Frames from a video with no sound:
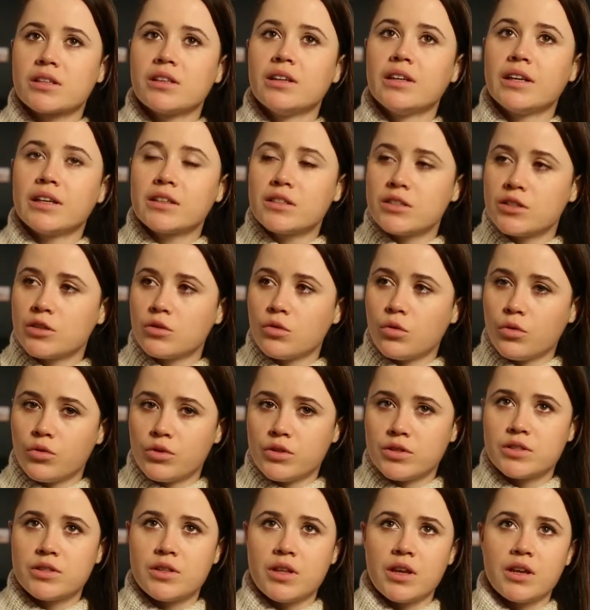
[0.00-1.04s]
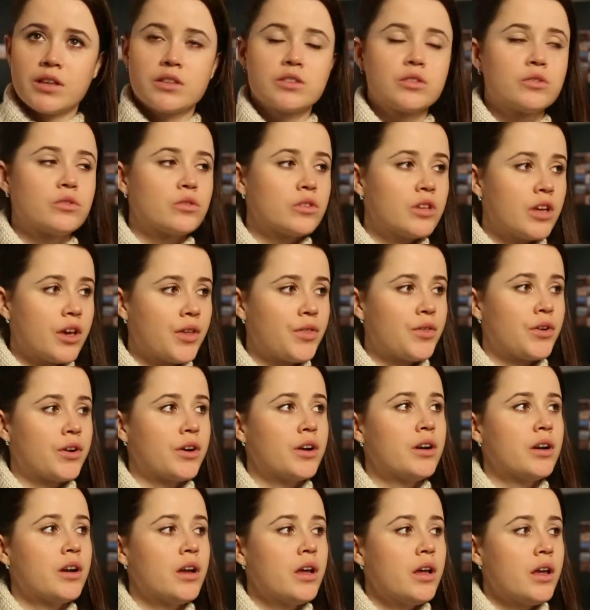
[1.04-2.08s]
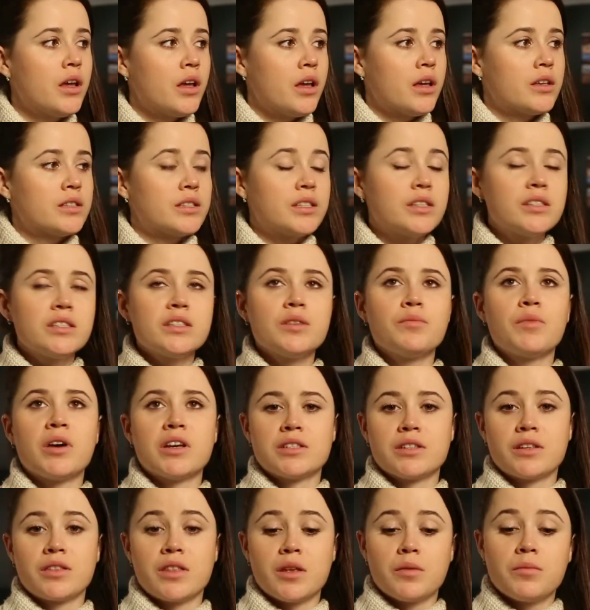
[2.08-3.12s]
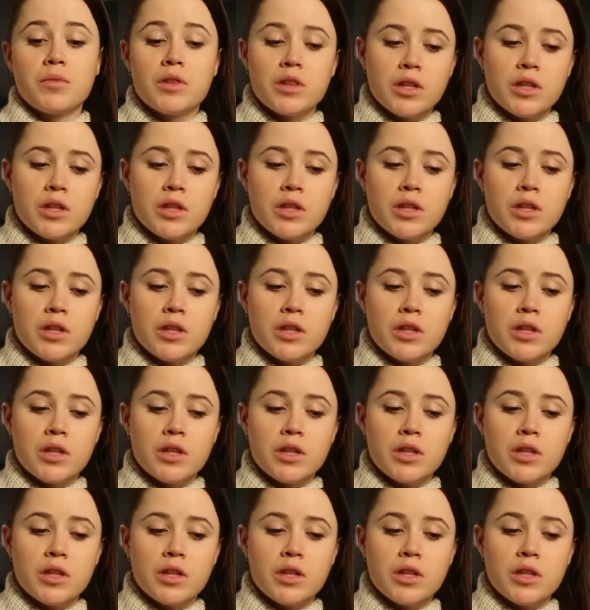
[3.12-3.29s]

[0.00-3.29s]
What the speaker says: collecting all these things together, systemizing them.